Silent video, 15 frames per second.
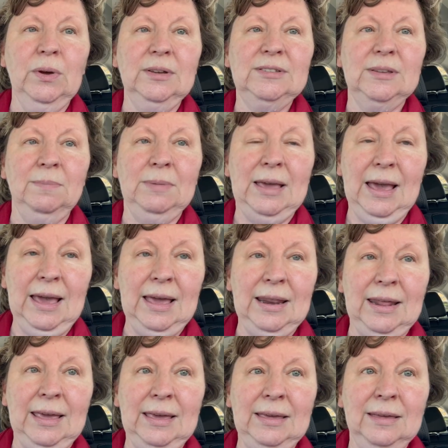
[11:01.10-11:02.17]
some
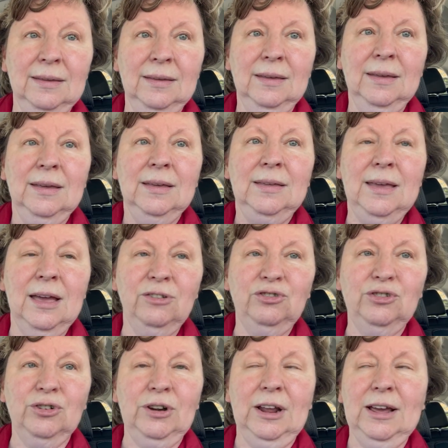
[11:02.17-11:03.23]
canning
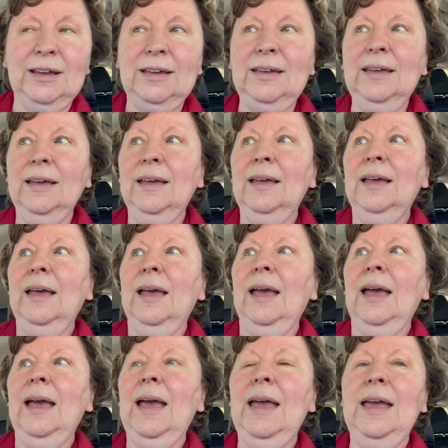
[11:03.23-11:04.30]
yesterday,
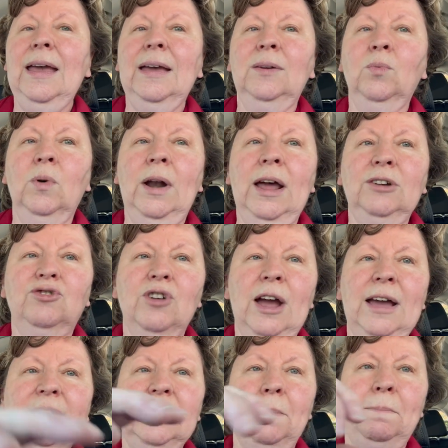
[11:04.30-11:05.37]
and when I
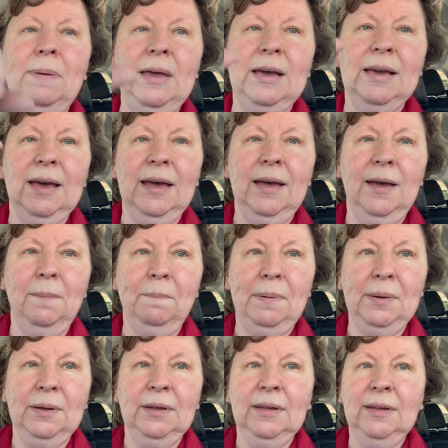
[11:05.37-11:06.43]
tried to pick up,
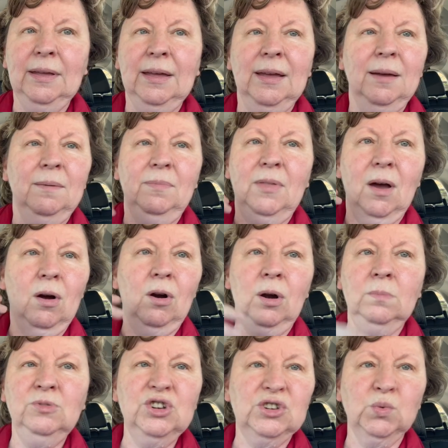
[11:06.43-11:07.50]
the
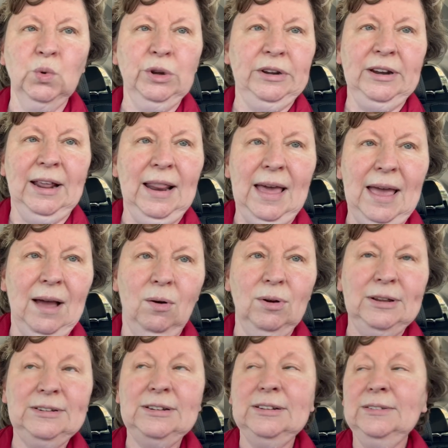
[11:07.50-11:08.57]
arm just wouldn't allow
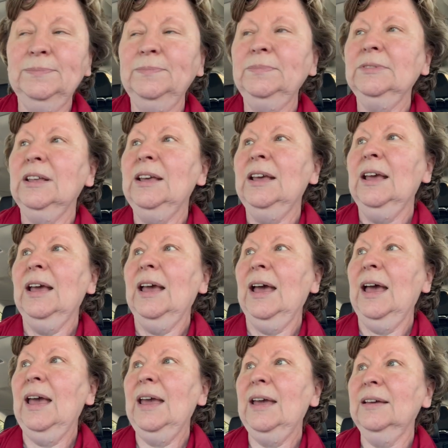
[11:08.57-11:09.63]
it.
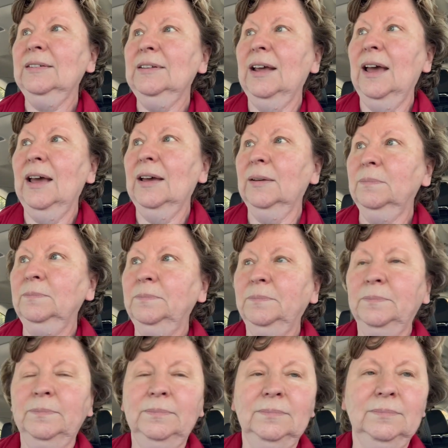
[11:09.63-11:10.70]
And of
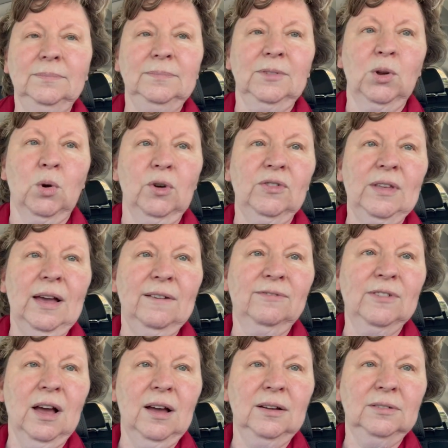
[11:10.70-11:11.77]
course, I've
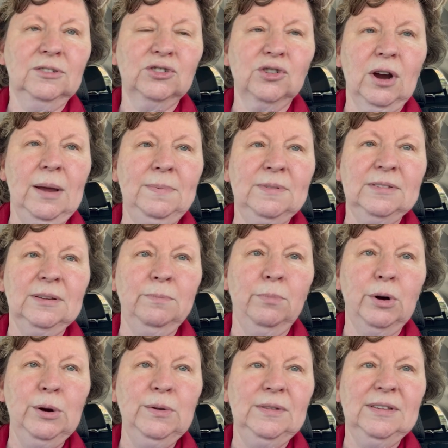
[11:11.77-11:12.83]
got scrapes and
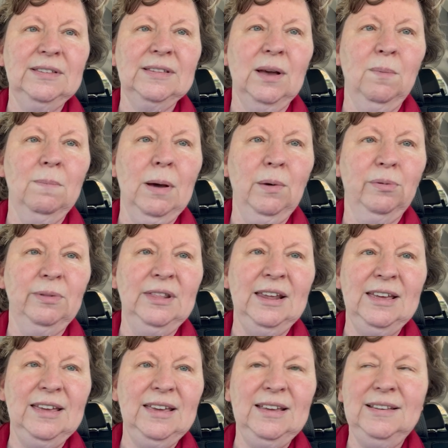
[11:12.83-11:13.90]
bruises on both
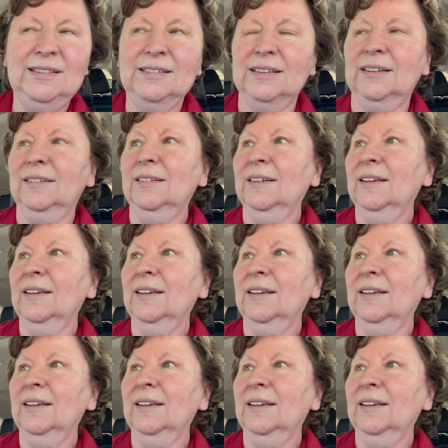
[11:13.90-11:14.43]
knees. And